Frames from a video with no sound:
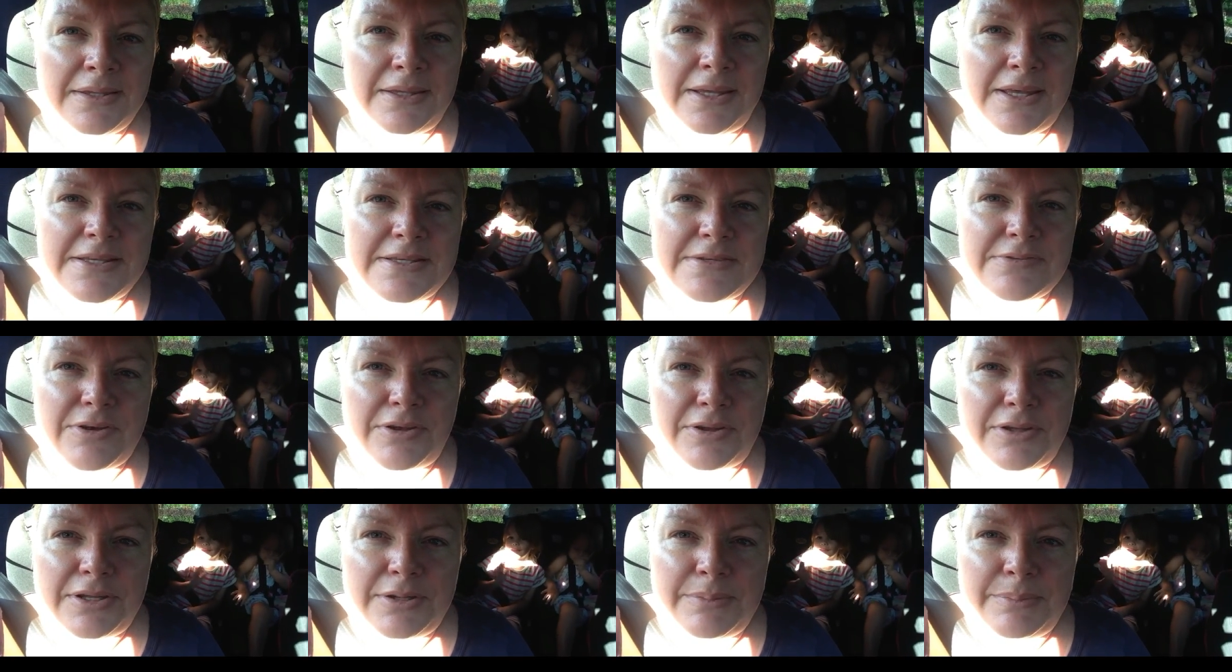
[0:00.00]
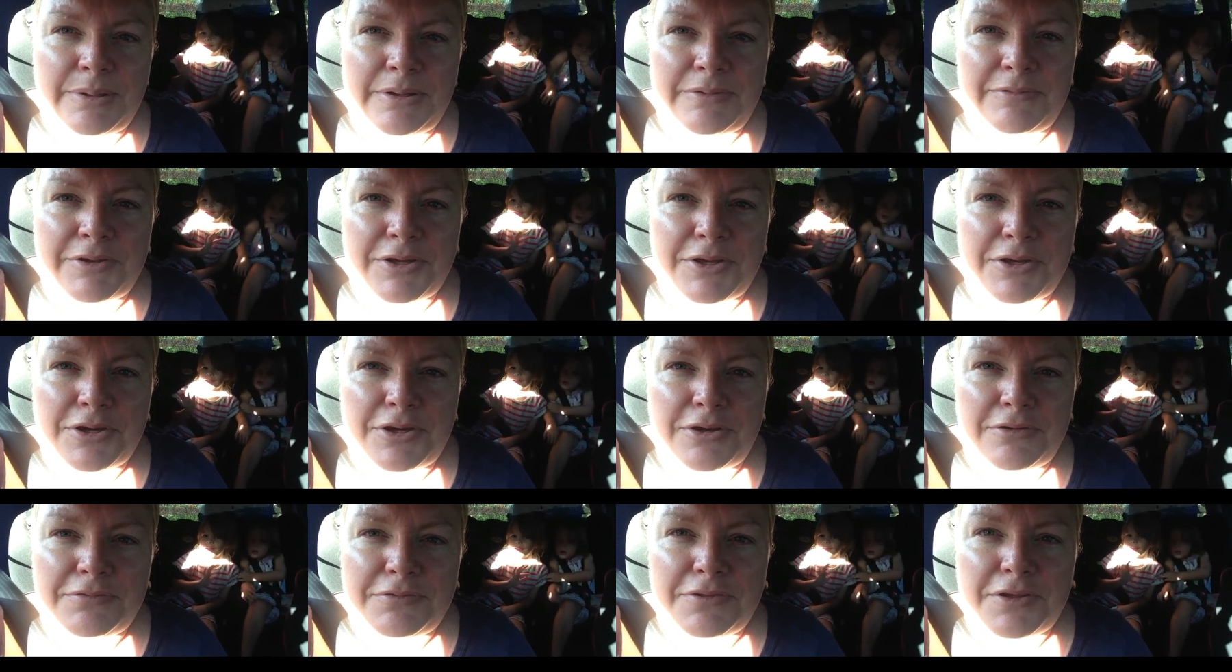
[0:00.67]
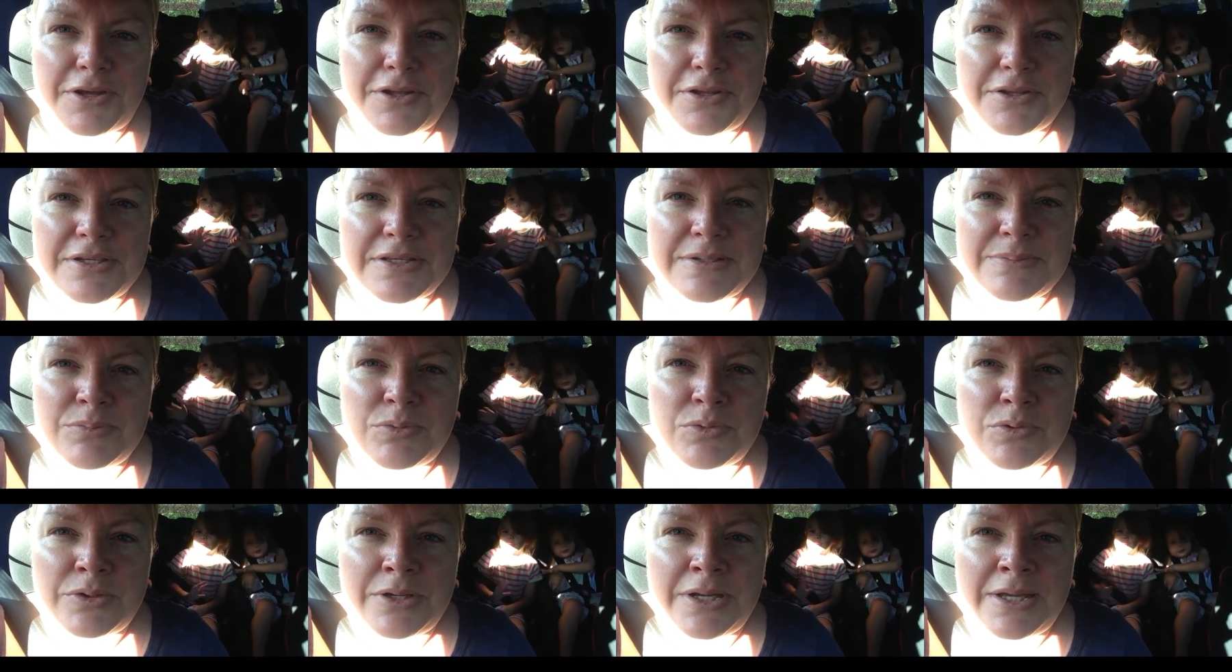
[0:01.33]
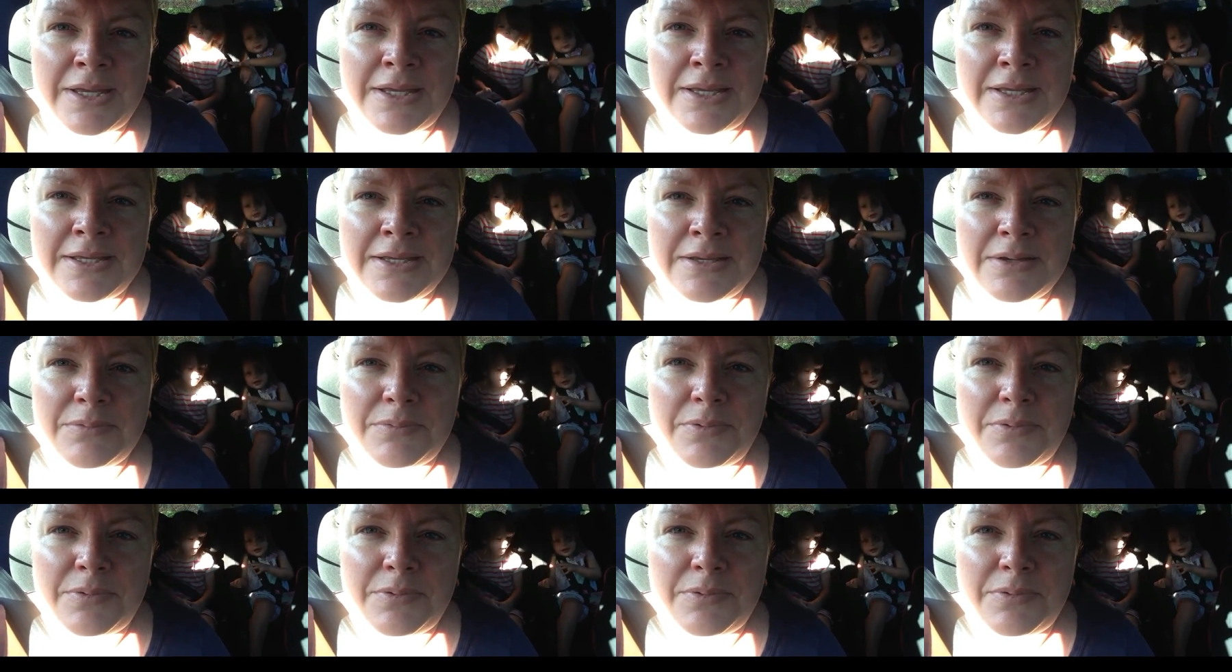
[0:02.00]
Kids have got a little bit of a cough though this morning.